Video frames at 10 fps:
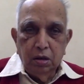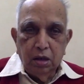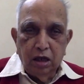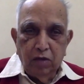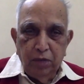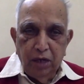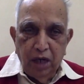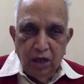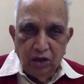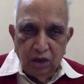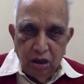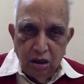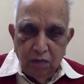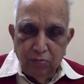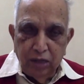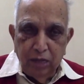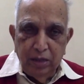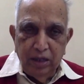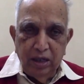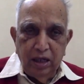I have been asked by
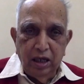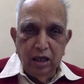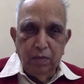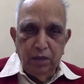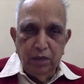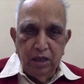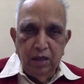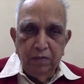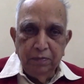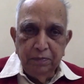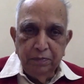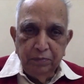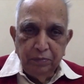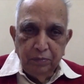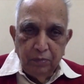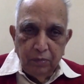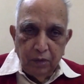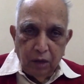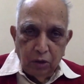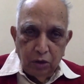my younger brother,
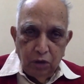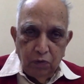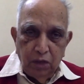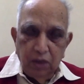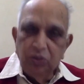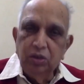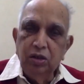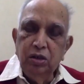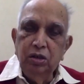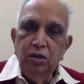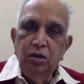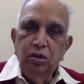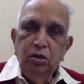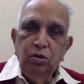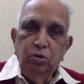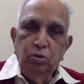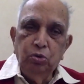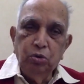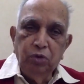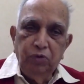Nagoshin
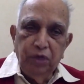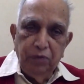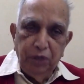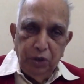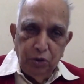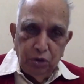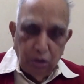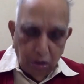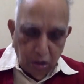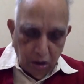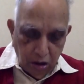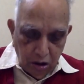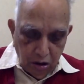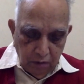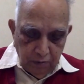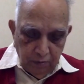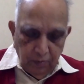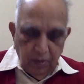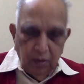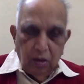to give you a video talk
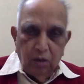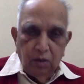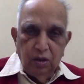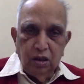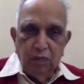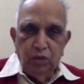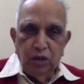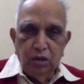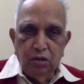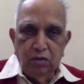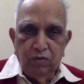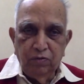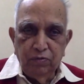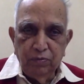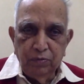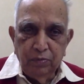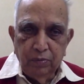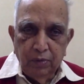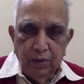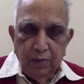on the subject of
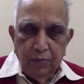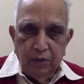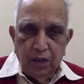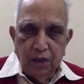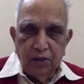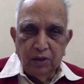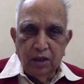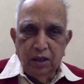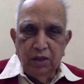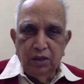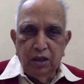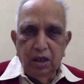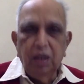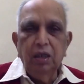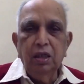Dasa Sahitya,